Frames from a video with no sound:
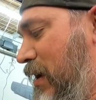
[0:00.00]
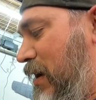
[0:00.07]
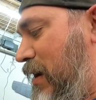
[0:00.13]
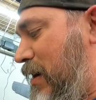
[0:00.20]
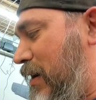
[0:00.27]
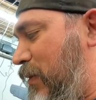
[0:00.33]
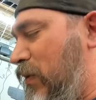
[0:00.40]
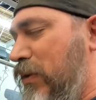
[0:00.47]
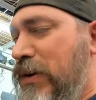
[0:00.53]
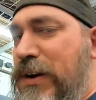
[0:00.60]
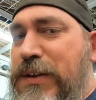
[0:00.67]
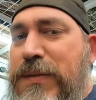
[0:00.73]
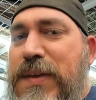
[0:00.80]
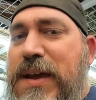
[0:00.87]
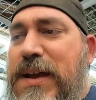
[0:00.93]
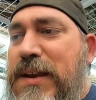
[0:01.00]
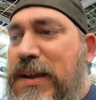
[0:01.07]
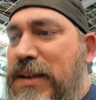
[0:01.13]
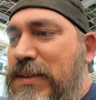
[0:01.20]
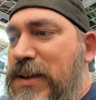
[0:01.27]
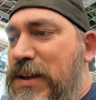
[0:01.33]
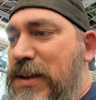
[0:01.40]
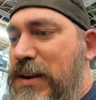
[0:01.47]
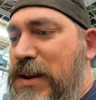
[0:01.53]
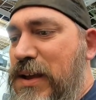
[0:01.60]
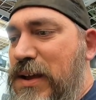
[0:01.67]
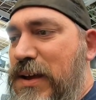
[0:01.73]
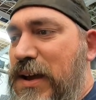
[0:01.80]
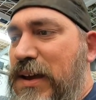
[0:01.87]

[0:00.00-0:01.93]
all right, we're gonna do that, and then uh,